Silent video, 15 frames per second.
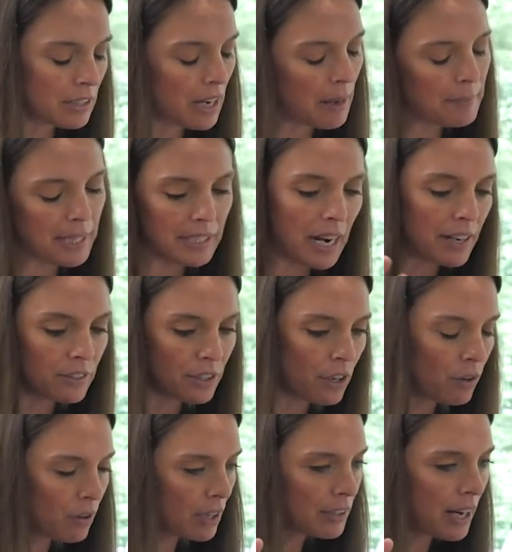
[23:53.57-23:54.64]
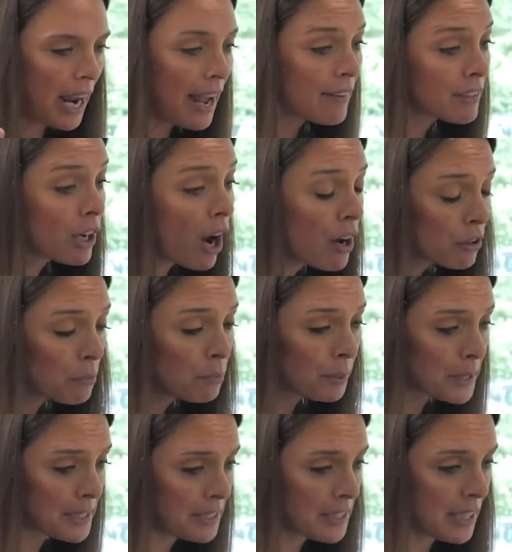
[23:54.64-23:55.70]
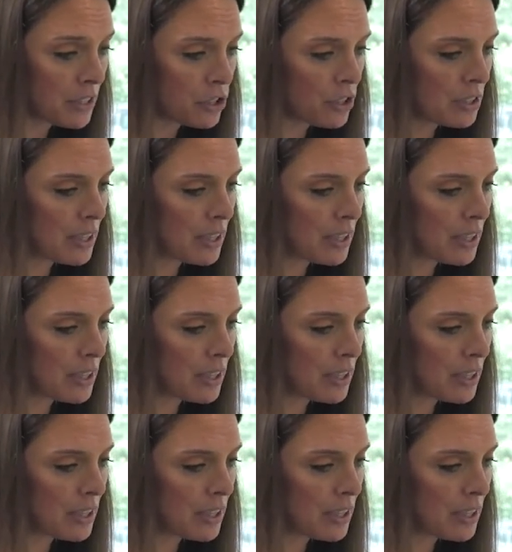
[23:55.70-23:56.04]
I mean, I don't know, I have an auto presentation,